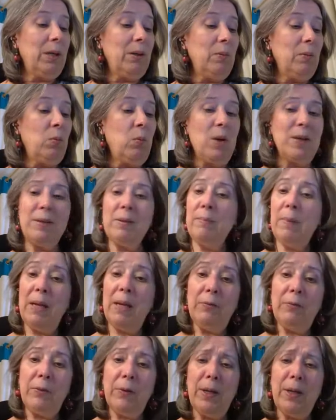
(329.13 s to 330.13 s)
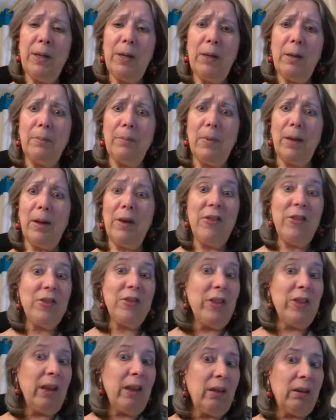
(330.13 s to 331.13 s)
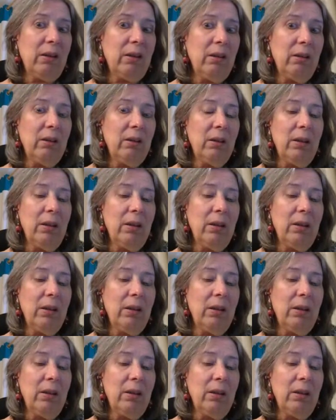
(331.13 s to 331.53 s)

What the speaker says: was made for him, I think.